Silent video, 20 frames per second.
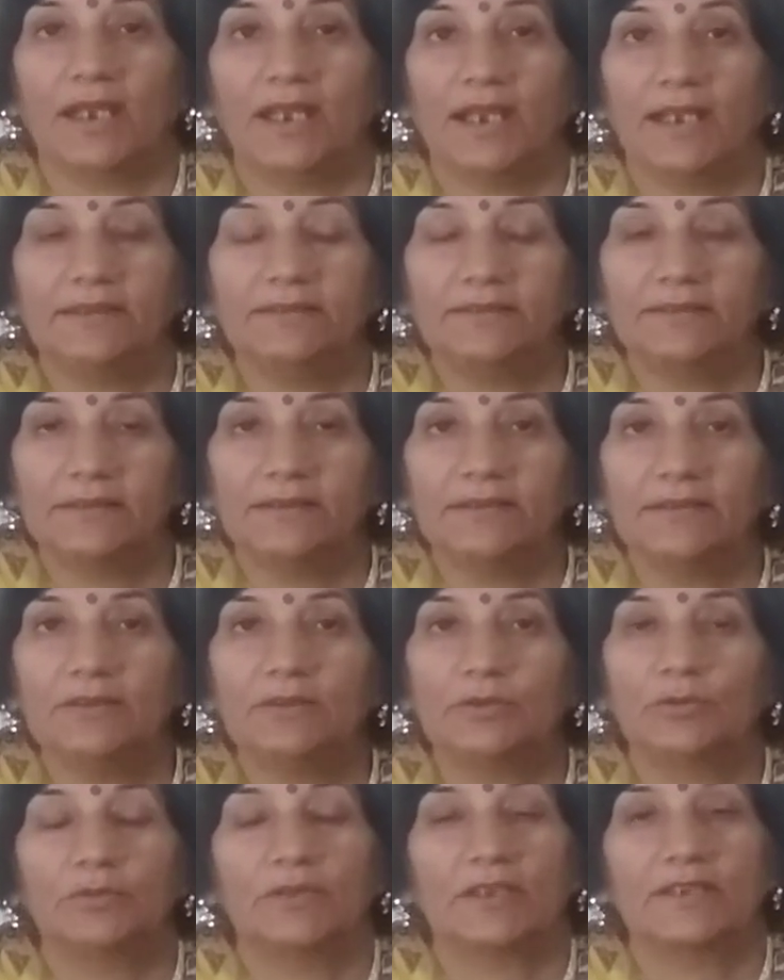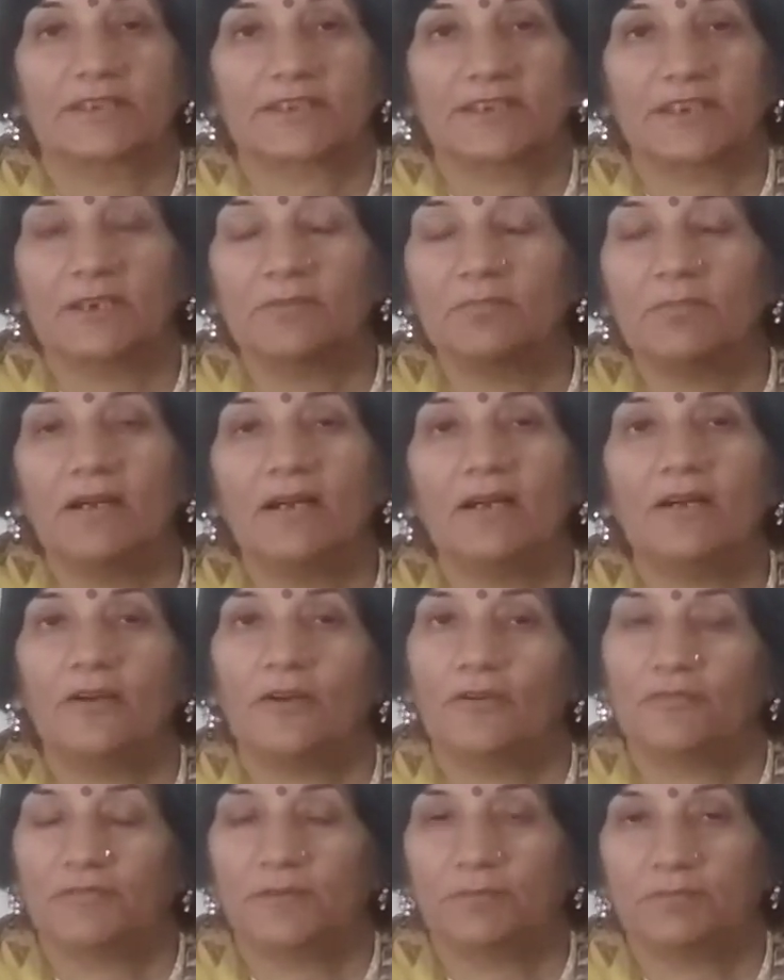anther to the stigma
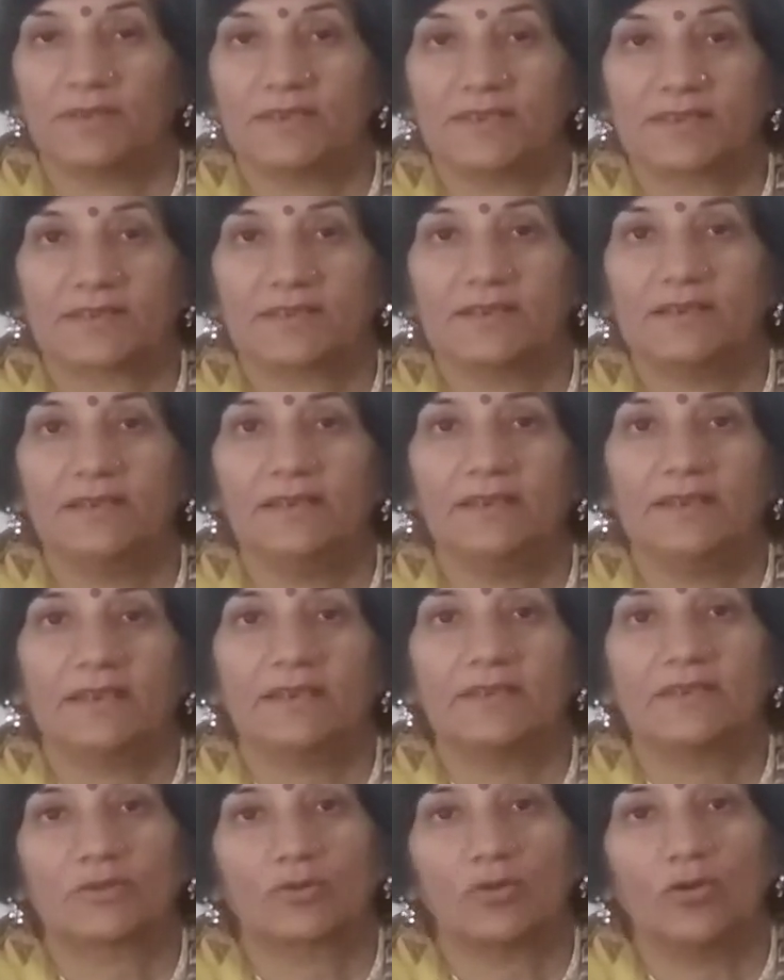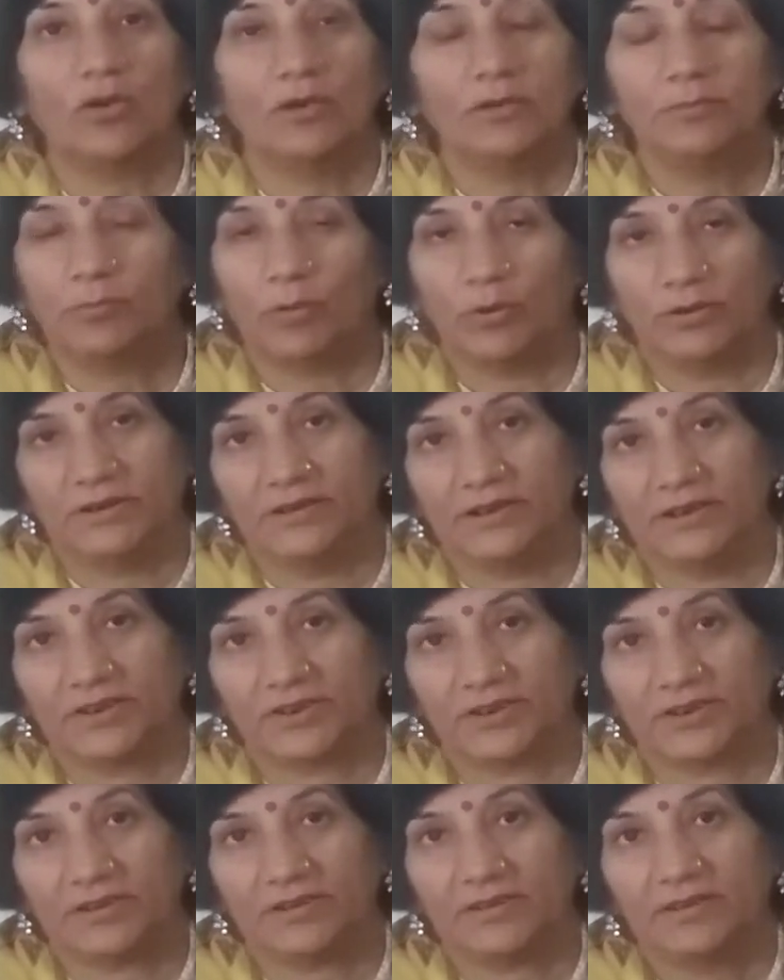of a pistil is called pollination.